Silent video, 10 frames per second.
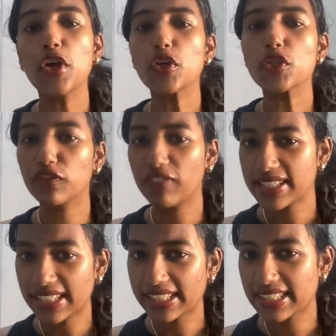So
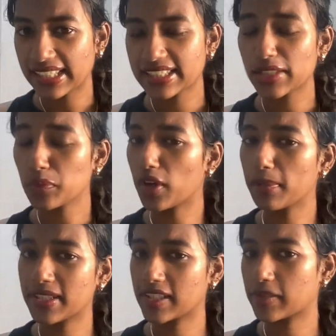first, let us understand what
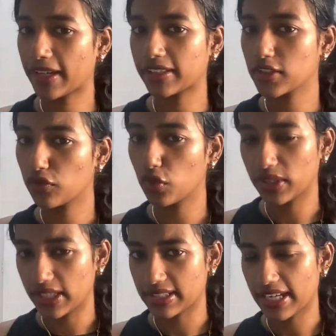Mrs. Bector's food
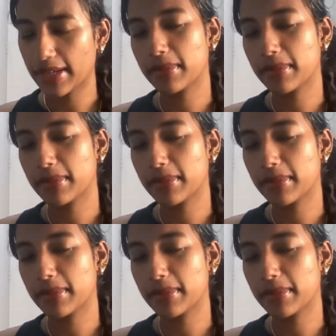does, right?